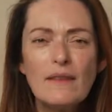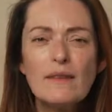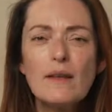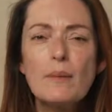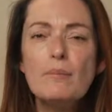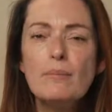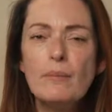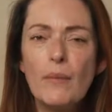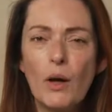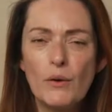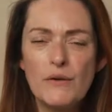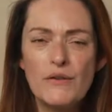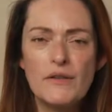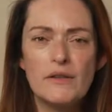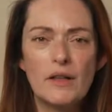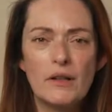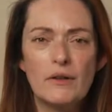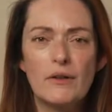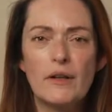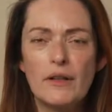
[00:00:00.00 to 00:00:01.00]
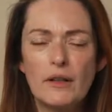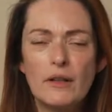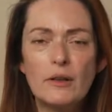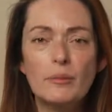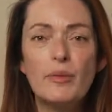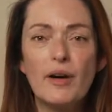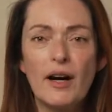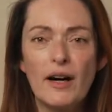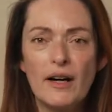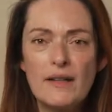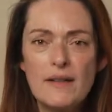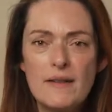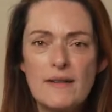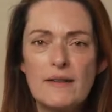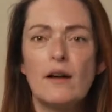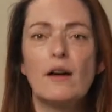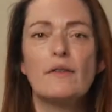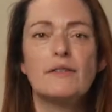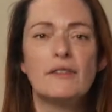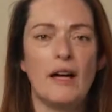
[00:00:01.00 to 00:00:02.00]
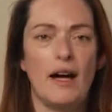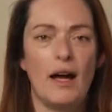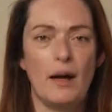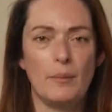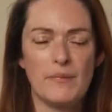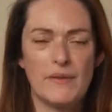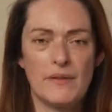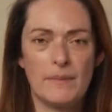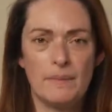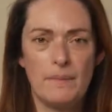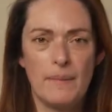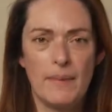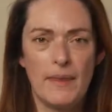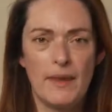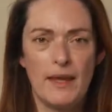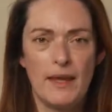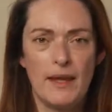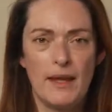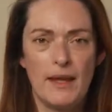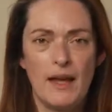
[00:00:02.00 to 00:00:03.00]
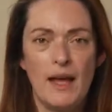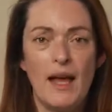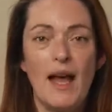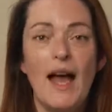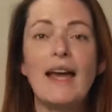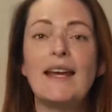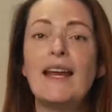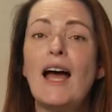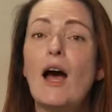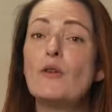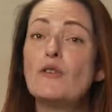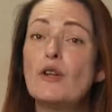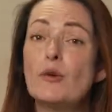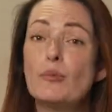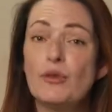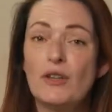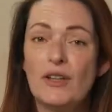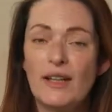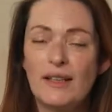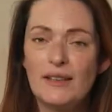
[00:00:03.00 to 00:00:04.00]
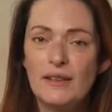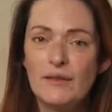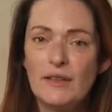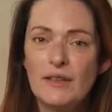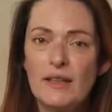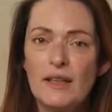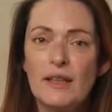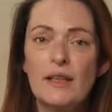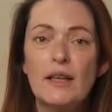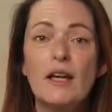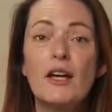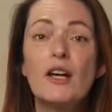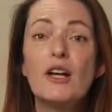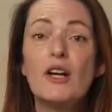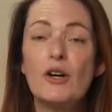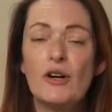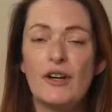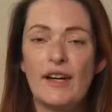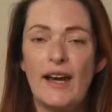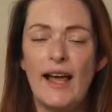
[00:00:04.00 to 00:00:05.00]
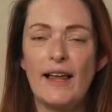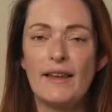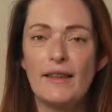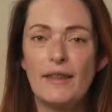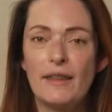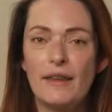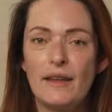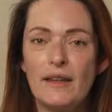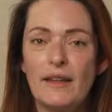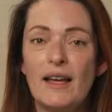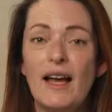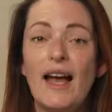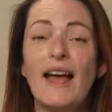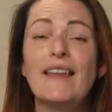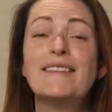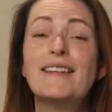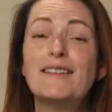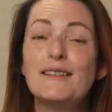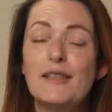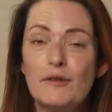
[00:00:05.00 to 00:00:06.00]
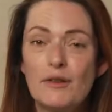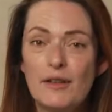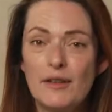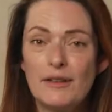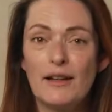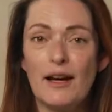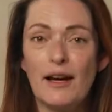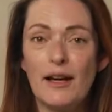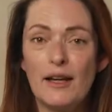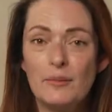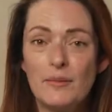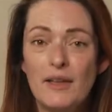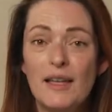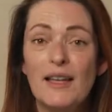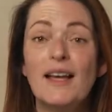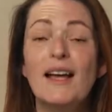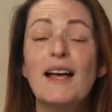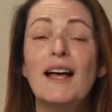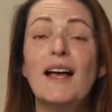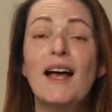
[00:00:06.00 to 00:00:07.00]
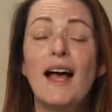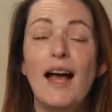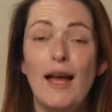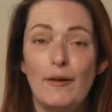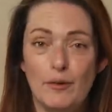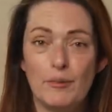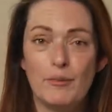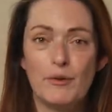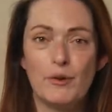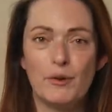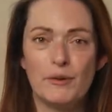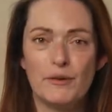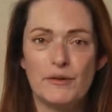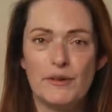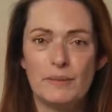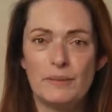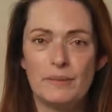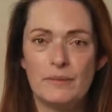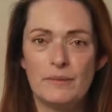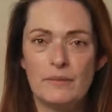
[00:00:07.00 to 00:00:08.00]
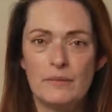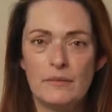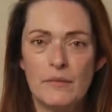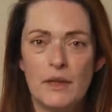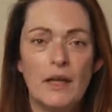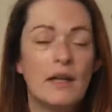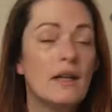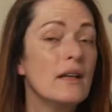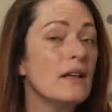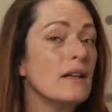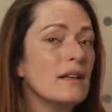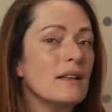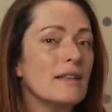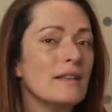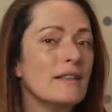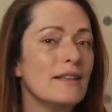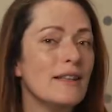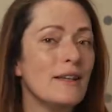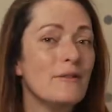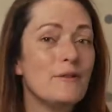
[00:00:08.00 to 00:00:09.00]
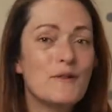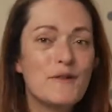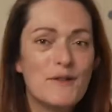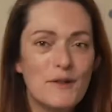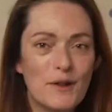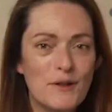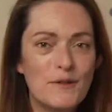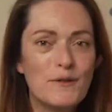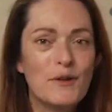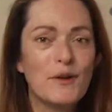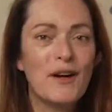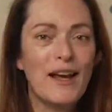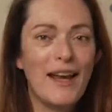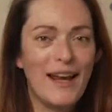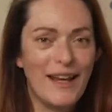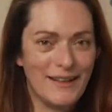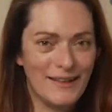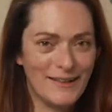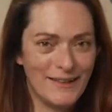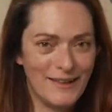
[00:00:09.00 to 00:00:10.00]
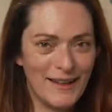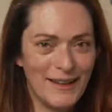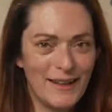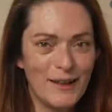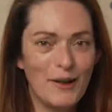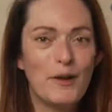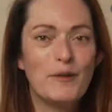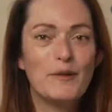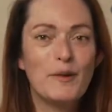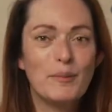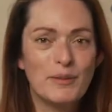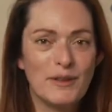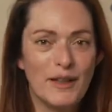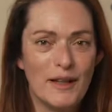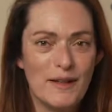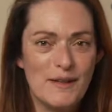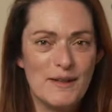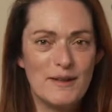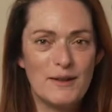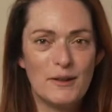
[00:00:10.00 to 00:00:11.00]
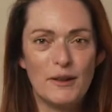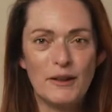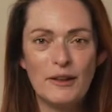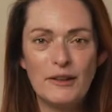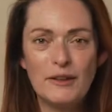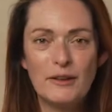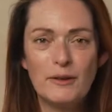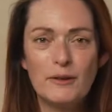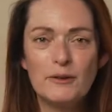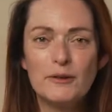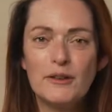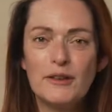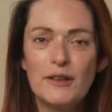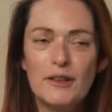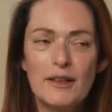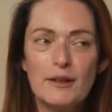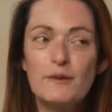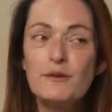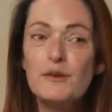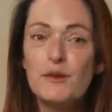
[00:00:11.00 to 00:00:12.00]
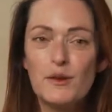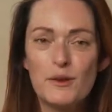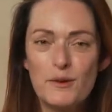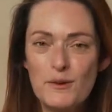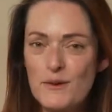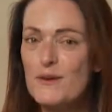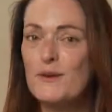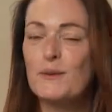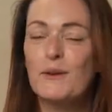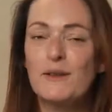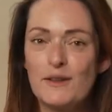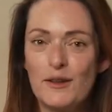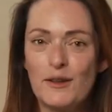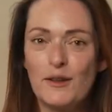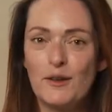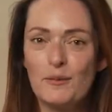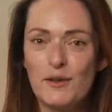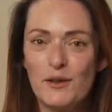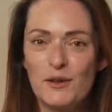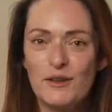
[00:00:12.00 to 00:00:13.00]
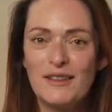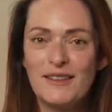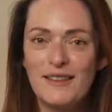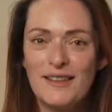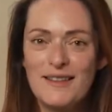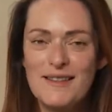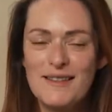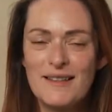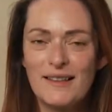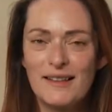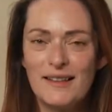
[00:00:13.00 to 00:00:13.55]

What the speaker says: in the most critical parts of their apps, and how their productivity, code health, and delivery time have improved. If you search for anything on the Play Store or if you use Twitter communities,